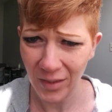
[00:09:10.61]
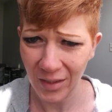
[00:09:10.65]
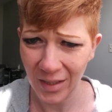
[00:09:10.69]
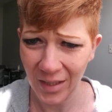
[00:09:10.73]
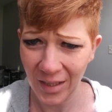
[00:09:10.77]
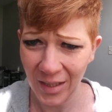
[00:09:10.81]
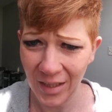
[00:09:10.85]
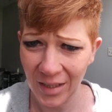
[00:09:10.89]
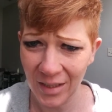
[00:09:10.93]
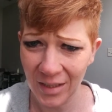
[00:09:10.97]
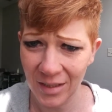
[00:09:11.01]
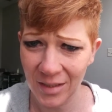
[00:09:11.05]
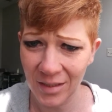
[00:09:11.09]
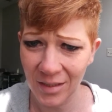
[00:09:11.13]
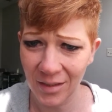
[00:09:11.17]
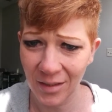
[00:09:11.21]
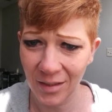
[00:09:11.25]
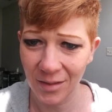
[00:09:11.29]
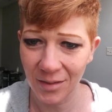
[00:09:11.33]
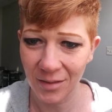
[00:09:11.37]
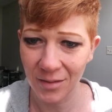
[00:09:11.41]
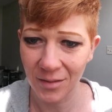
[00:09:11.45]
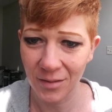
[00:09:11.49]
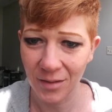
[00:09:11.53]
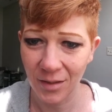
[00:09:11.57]
and
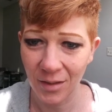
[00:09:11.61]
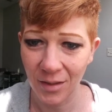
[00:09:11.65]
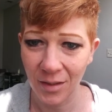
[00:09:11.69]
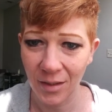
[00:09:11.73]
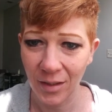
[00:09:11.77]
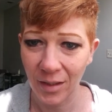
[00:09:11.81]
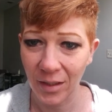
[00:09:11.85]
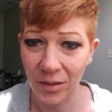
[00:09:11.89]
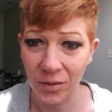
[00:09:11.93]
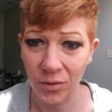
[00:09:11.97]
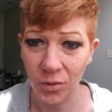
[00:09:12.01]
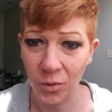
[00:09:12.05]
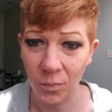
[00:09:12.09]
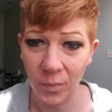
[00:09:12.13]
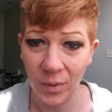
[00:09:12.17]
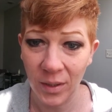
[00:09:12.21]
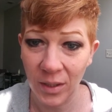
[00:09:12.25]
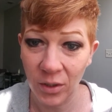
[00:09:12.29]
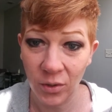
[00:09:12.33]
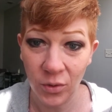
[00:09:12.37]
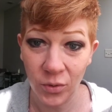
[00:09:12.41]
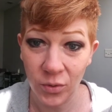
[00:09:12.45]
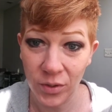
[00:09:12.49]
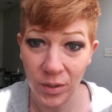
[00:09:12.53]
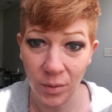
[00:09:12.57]
either
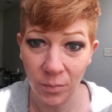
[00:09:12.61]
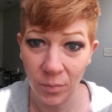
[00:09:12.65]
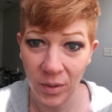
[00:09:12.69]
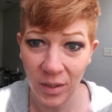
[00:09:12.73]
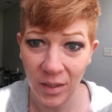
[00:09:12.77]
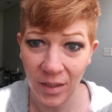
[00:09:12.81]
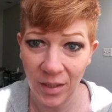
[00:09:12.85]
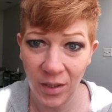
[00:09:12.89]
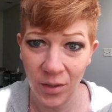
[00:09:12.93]
me or somebody